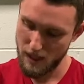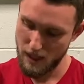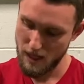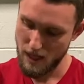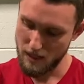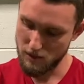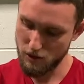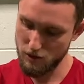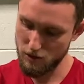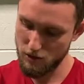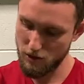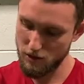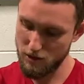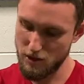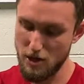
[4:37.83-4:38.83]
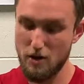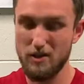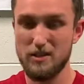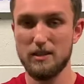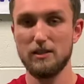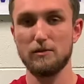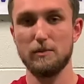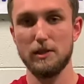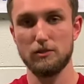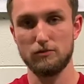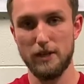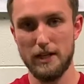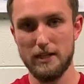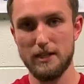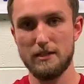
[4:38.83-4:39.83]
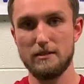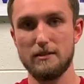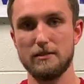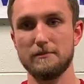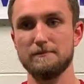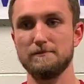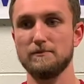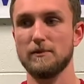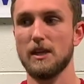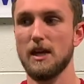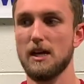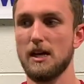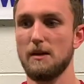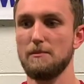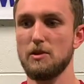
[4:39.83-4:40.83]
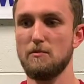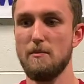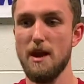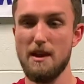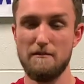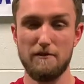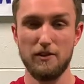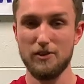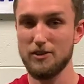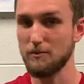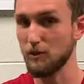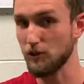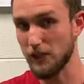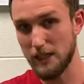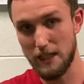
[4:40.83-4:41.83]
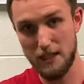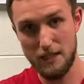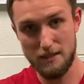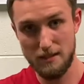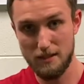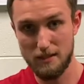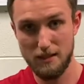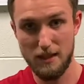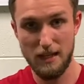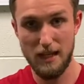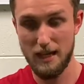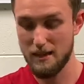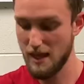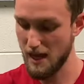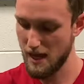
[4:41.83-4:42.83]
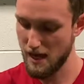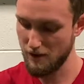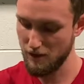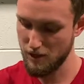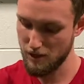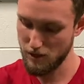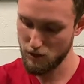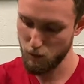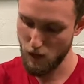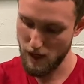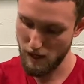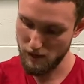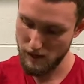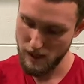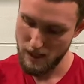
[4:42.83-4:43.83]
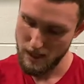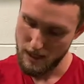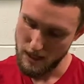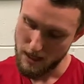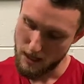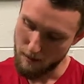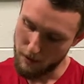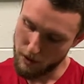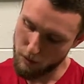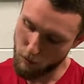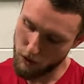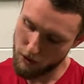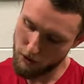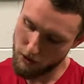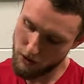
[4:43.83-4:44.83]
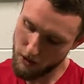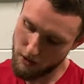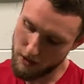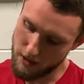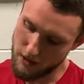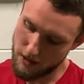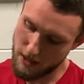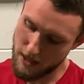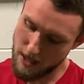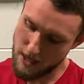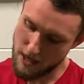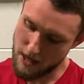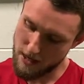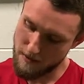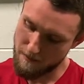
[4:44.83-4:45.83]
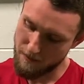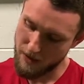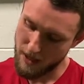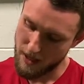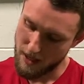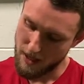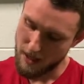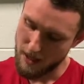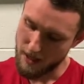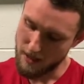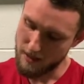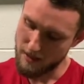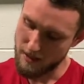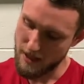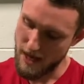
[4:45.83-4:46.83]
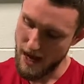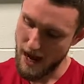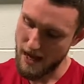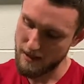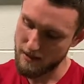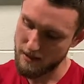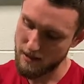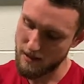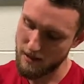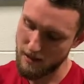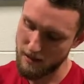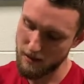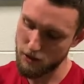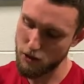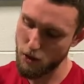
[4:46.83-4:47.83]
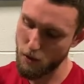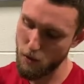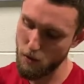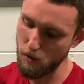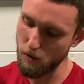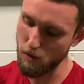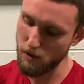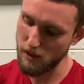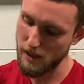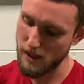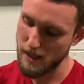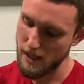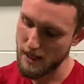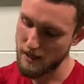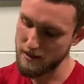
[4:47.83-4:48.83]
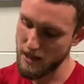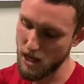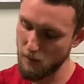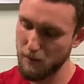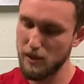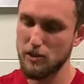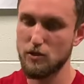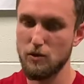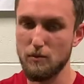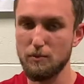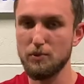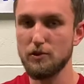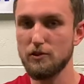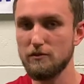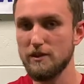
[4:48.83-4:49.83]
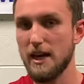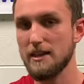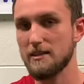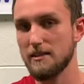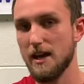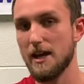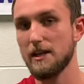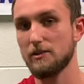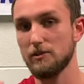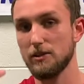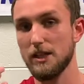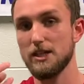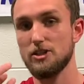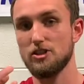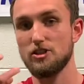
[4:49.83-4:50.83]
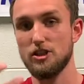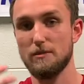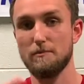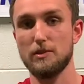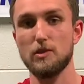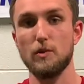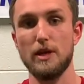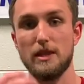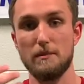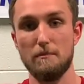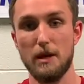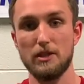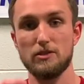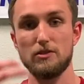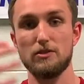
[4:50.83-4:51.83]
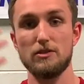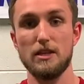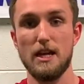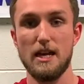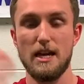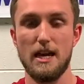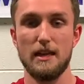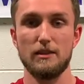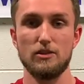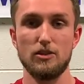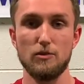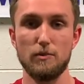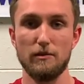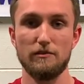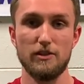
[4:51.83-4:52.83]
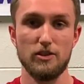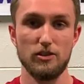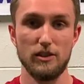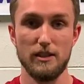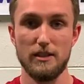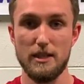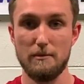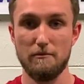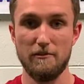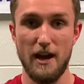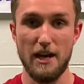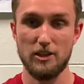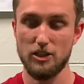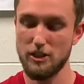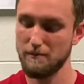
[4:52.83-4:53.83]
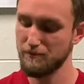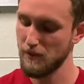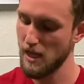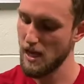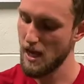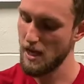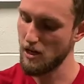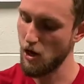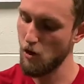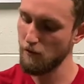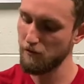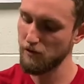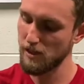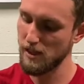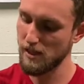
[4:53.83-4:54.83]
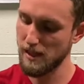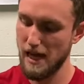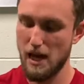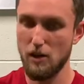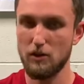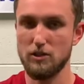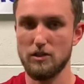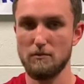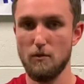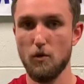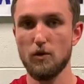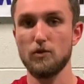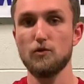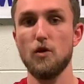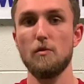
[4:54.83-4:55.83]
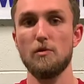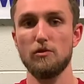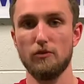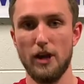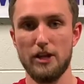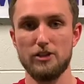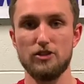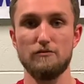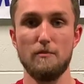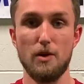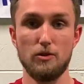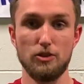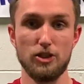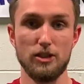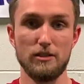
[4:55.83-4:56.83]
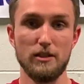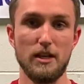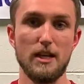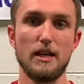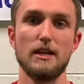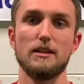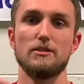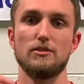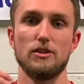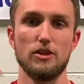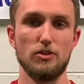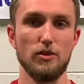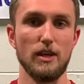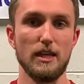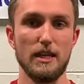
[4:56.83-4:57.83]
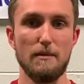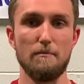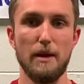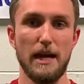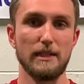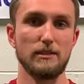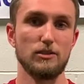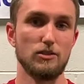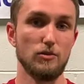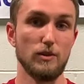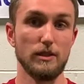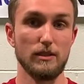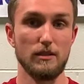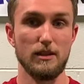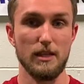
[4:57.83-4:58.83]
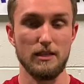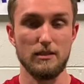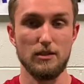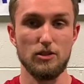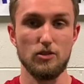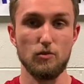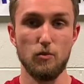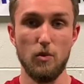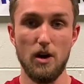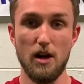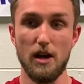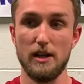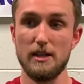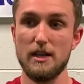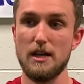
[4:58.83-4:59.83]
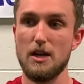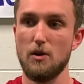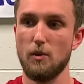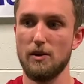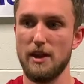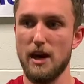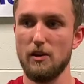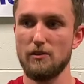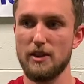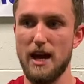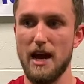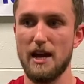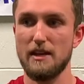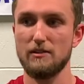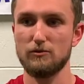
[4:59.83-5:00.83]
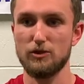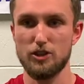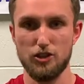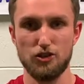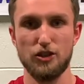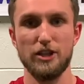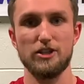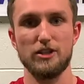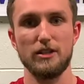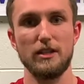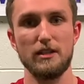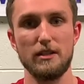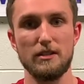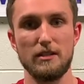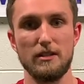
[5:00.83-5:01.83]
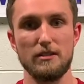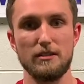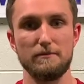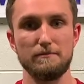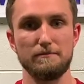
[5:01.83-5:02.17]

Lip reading: until you start to notice a little bit of redness. You may feel some grittiness in that area as well. But what you'll start to see is that the tool is helping to improve that sliding relationship between the muscles and the superficial and deep fascia, and hopefully allow some more normal range of motion so that you can get back to doing the things that you want without that restriction in the system.